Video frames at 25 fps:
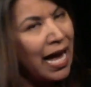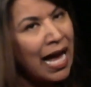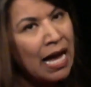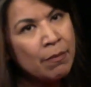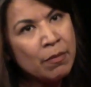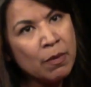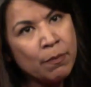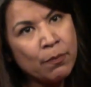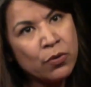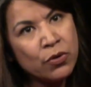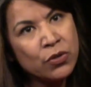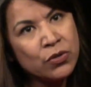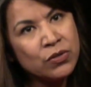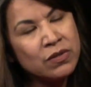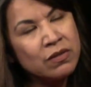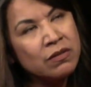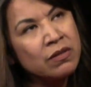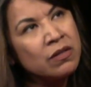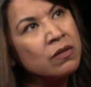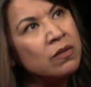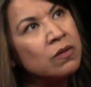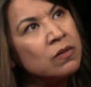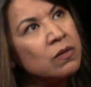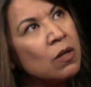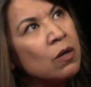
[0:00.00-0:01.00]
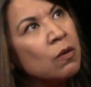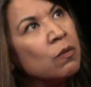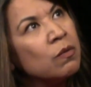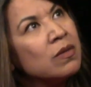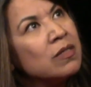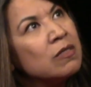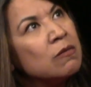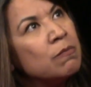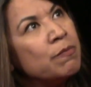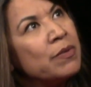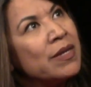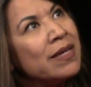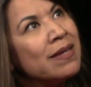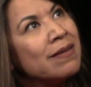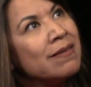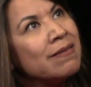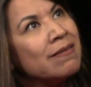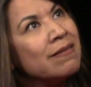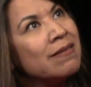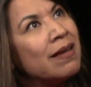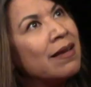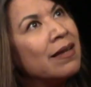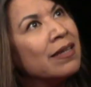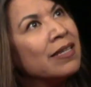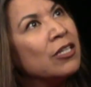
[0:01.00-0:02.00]
I'm a person who's always
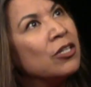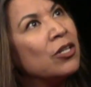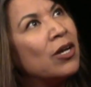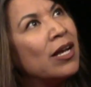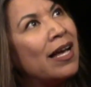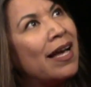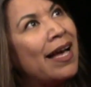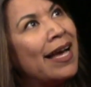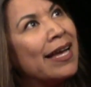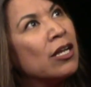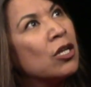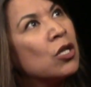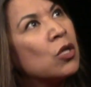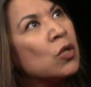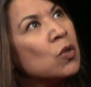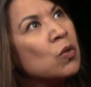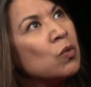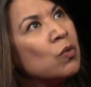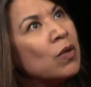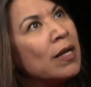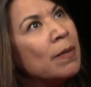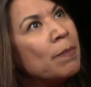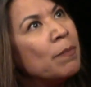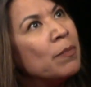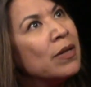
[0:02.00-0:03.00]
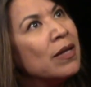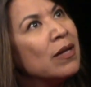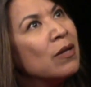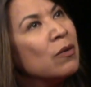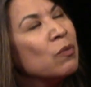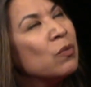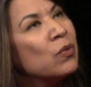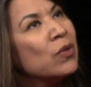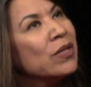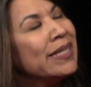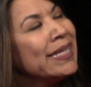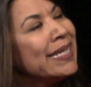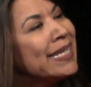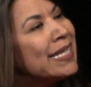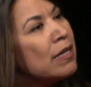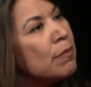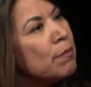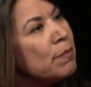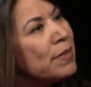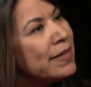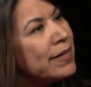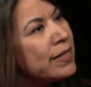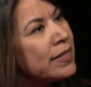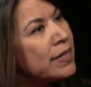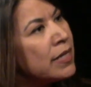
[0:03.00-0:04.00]
been, I grew up really
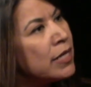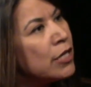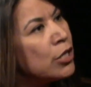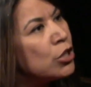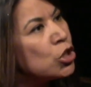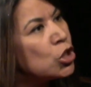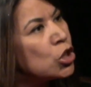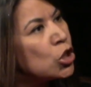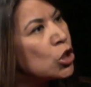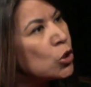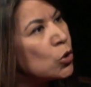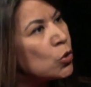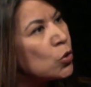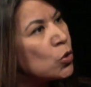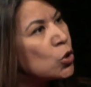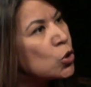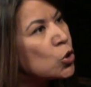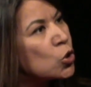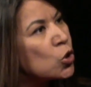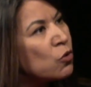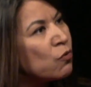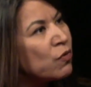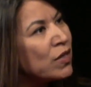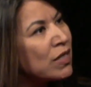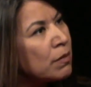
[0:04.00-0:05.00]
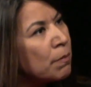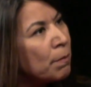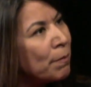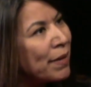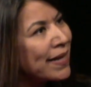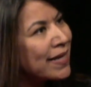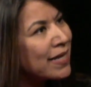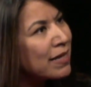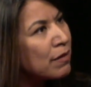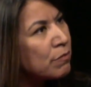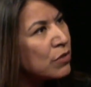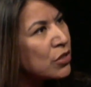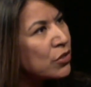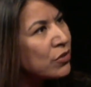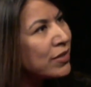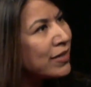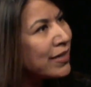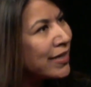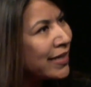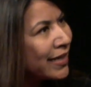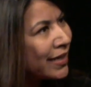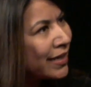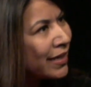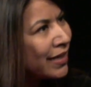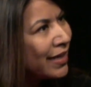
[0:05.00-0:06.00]
committed to serving my
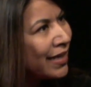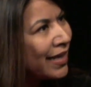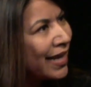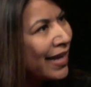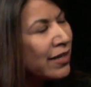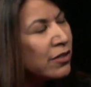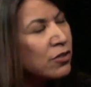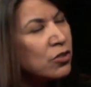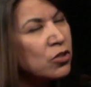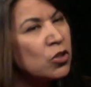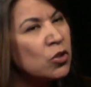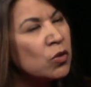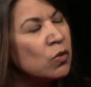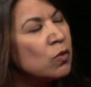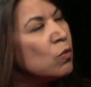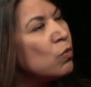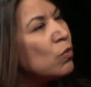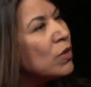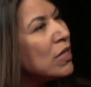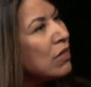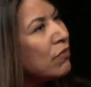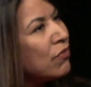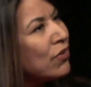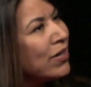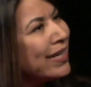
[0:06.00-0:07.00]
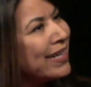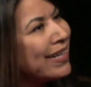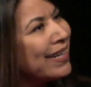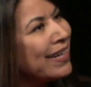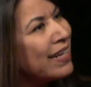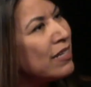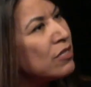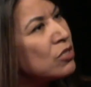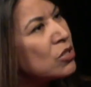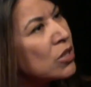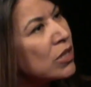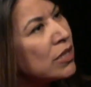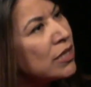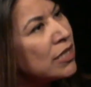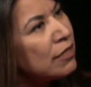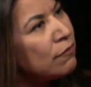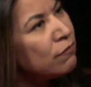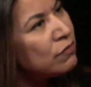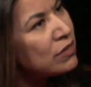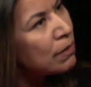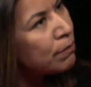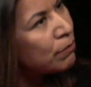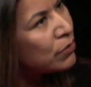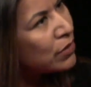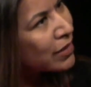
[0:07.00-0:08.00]
community and doing whatever I can to
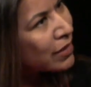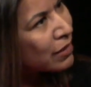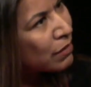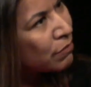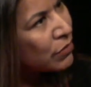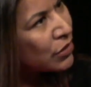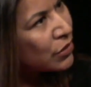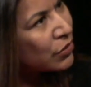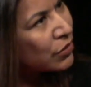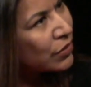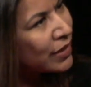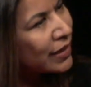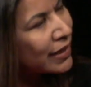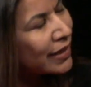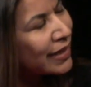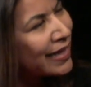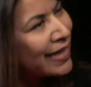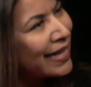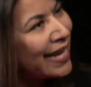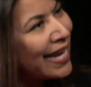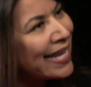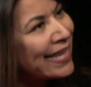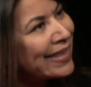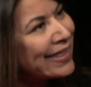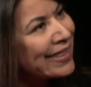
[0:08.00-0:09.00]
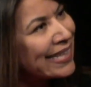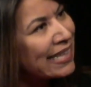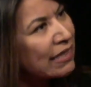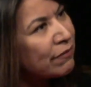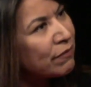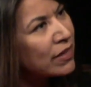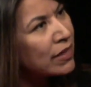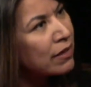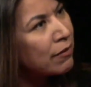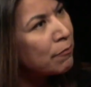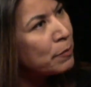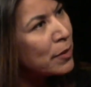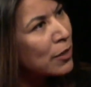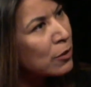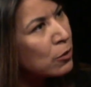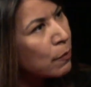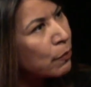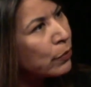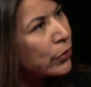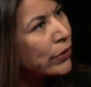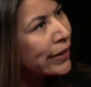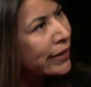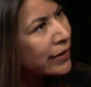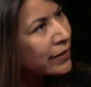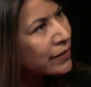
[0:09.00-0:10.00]
lift up the community and leave it a better
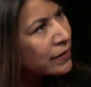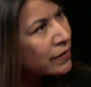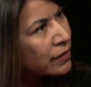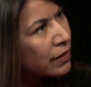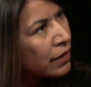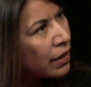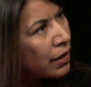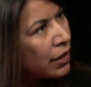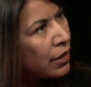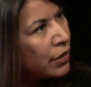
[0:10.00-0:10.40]
place.